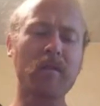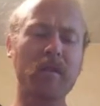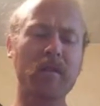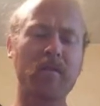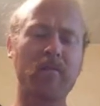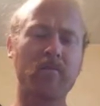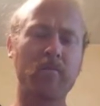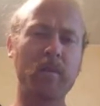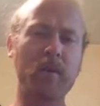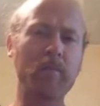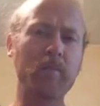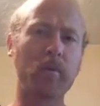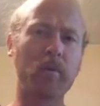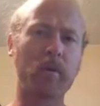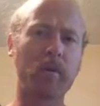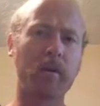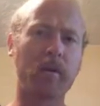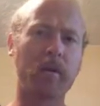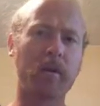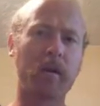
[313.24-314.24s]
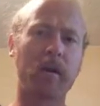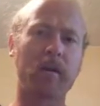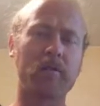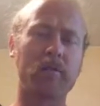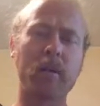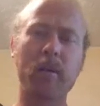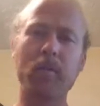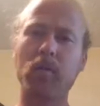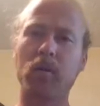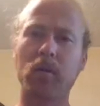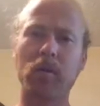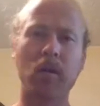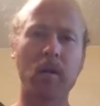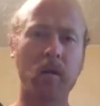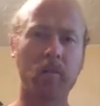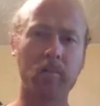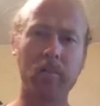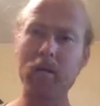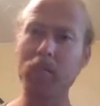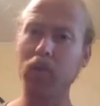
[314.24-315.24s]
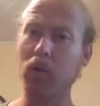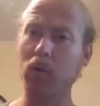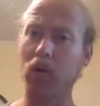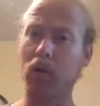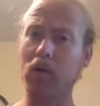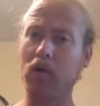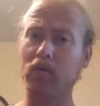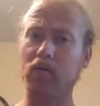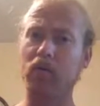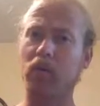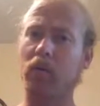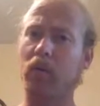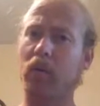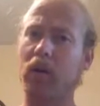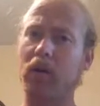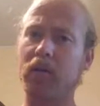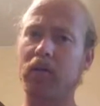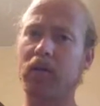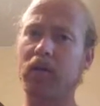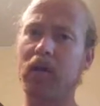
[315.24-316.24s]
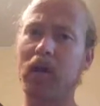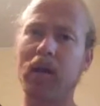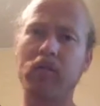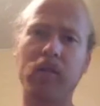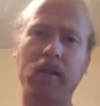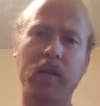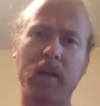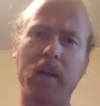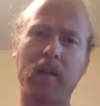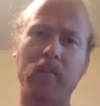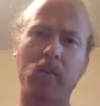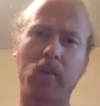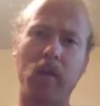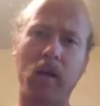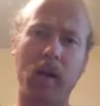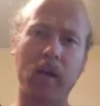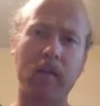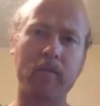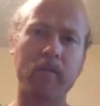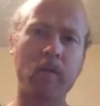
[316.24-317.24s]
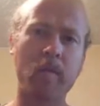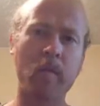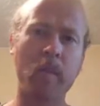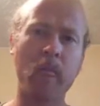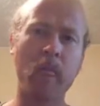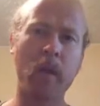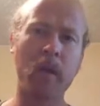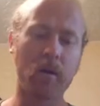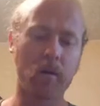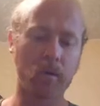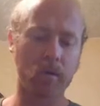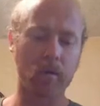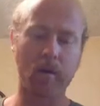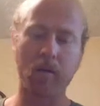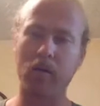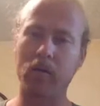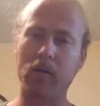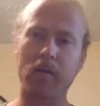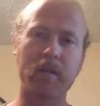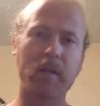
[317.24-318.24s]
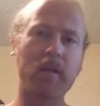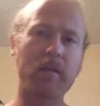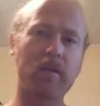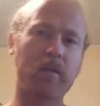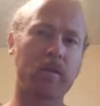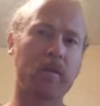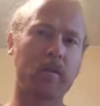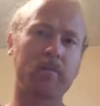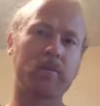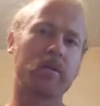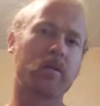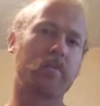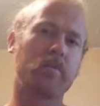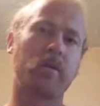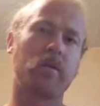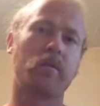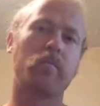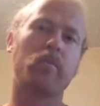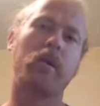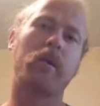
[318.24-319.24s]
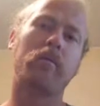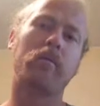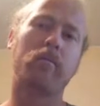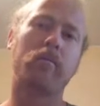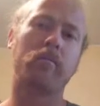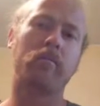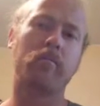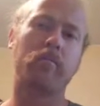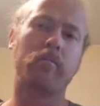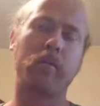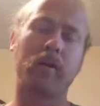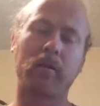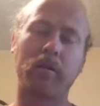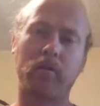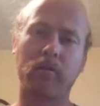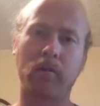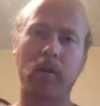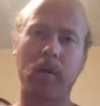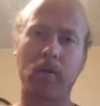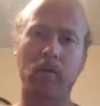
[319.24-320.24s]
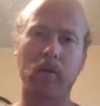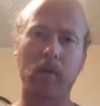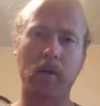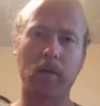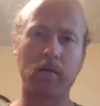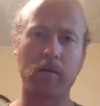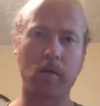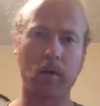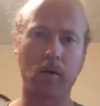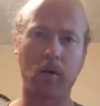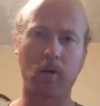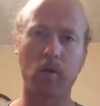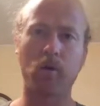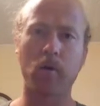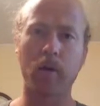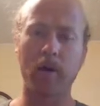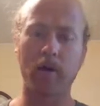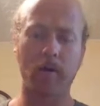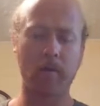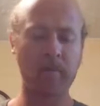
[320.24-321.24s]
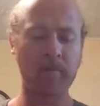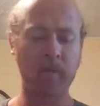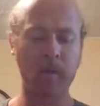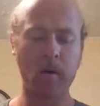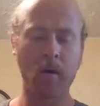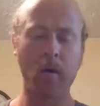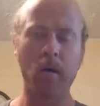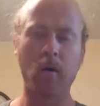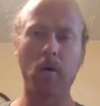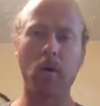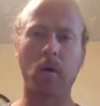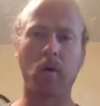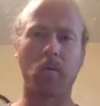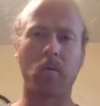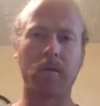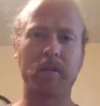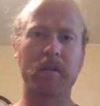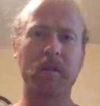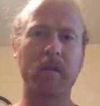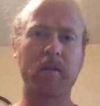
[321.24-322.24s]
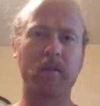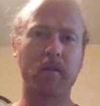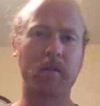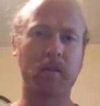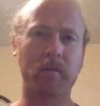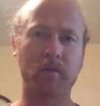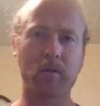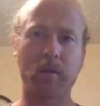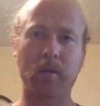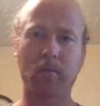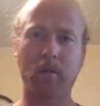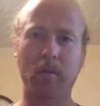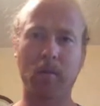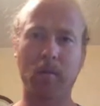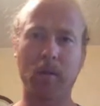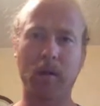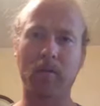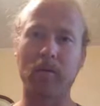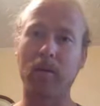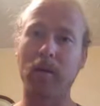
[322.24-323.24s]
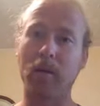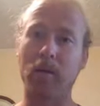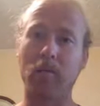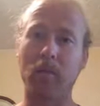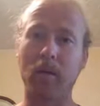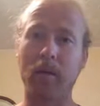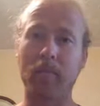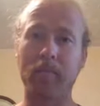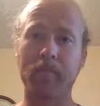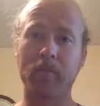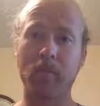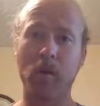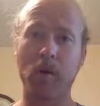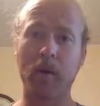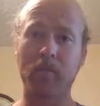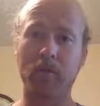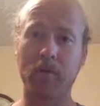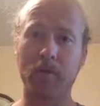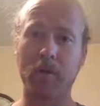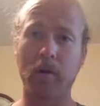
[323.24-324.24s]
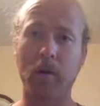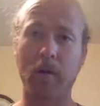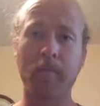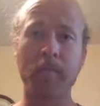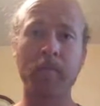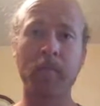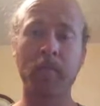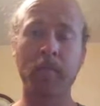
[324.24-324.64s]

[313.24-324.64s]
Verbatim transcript: If people look at us, people people learn from us every day of our lives we're either teaching them something about, about the Father and our Creator, or we're teaching them something about the enemy, our adversary.